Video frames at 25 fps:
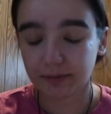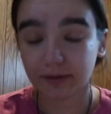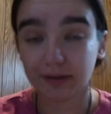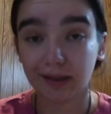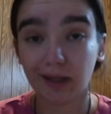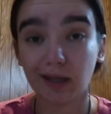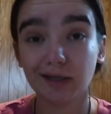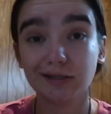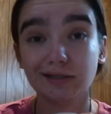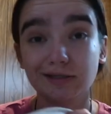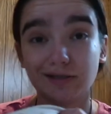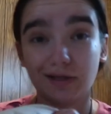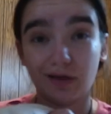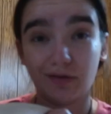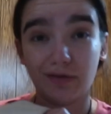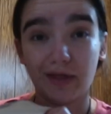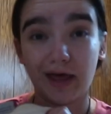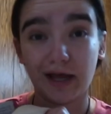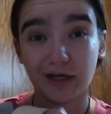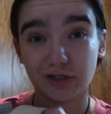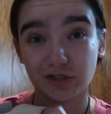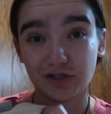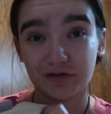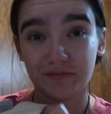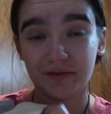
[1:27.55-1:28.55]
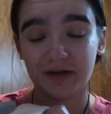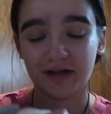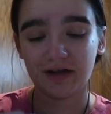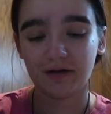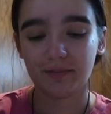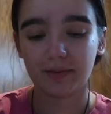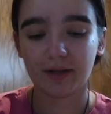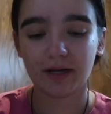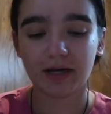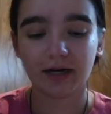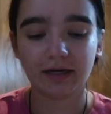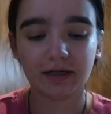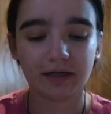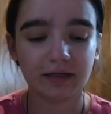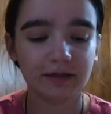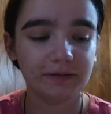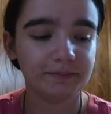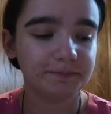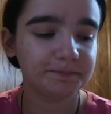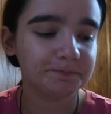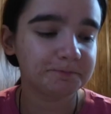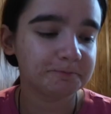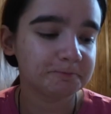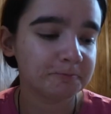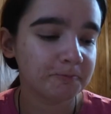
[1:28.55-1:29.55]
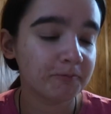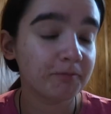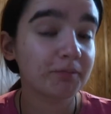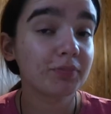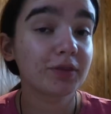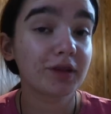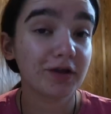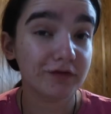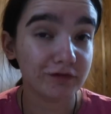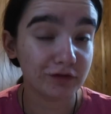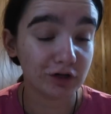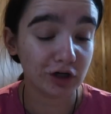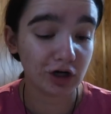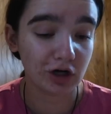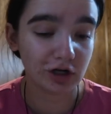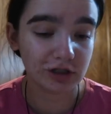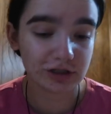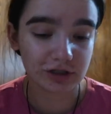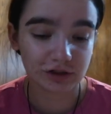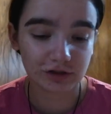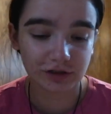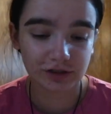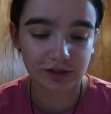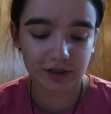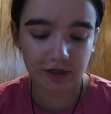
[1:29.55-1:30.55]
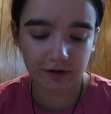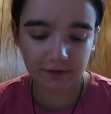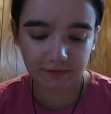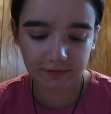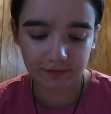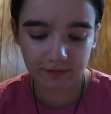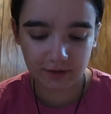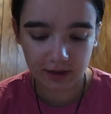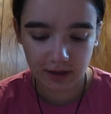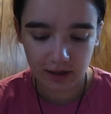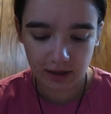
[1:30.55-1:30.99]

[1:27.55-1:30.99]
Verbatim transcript: but this is all the extra makeup that I need for concert stuff.